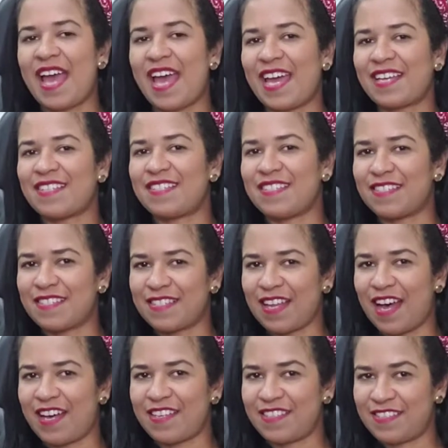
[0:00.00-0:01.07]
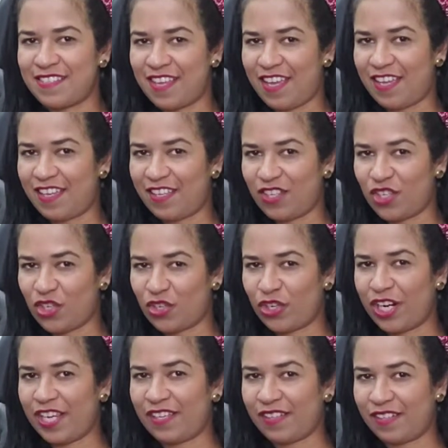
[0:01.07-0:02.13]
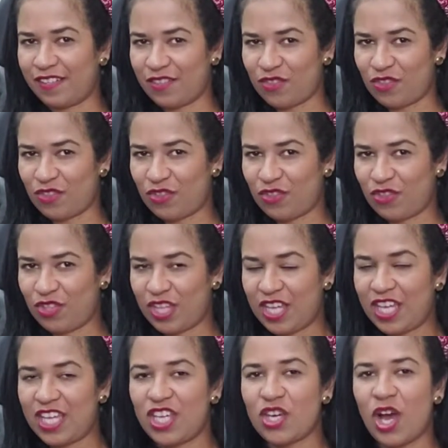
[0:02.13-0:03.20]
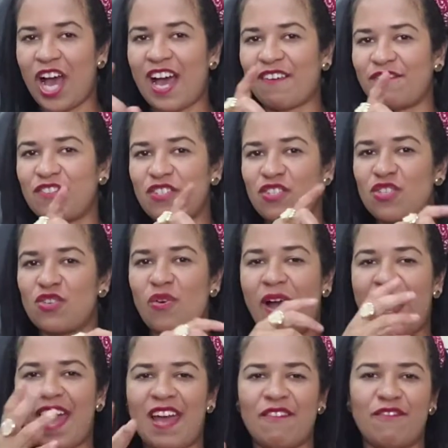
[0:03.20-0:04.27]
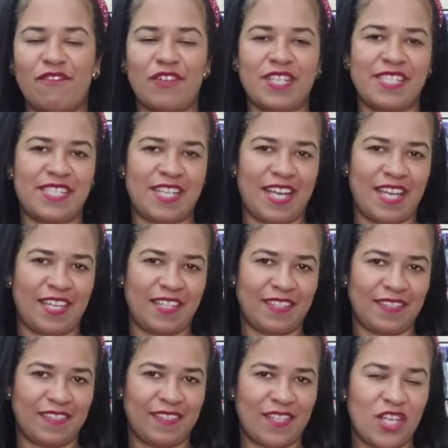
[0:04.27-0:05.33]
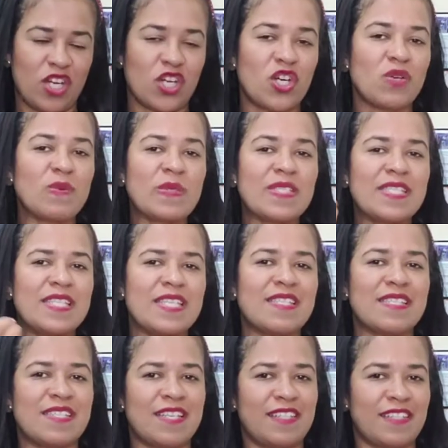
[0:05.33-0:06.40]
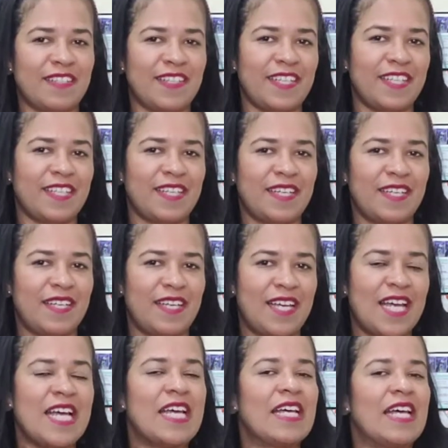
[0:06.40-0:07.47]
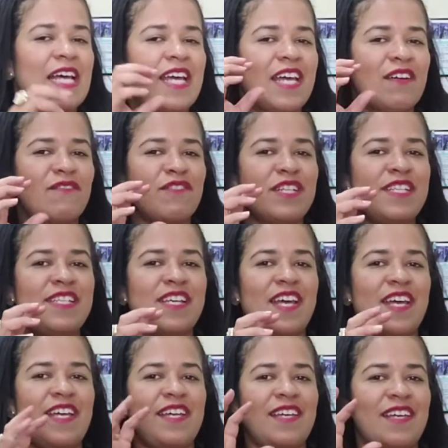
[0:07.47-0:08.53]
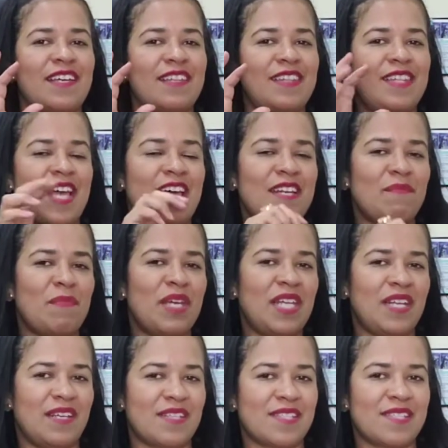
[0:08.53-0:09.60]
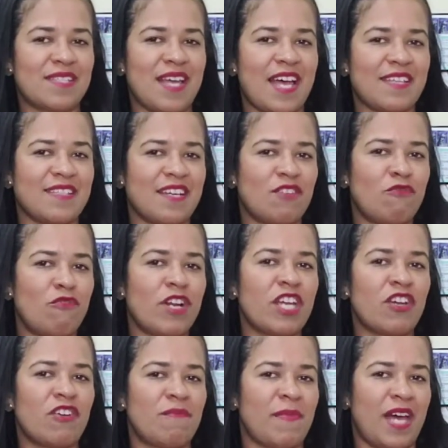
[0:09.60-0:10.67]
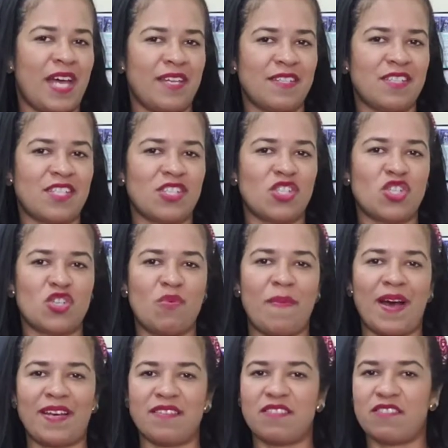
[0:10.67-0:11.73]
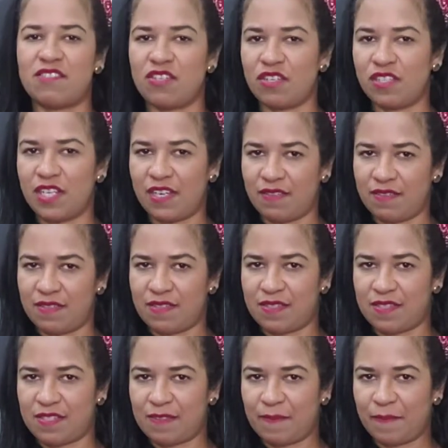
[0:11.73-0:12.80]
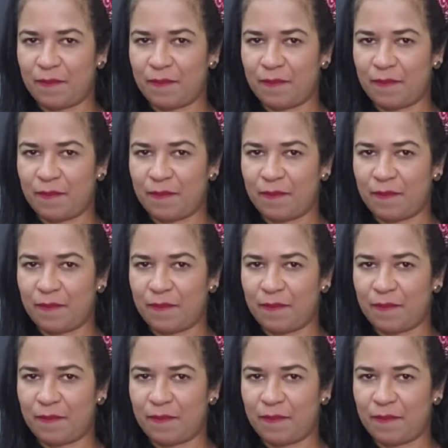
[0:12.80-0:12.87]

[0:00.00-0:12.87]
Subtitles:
Exercising your English, you have to do every day, consistently. Every day, 10 minutes, as I recommend to my students.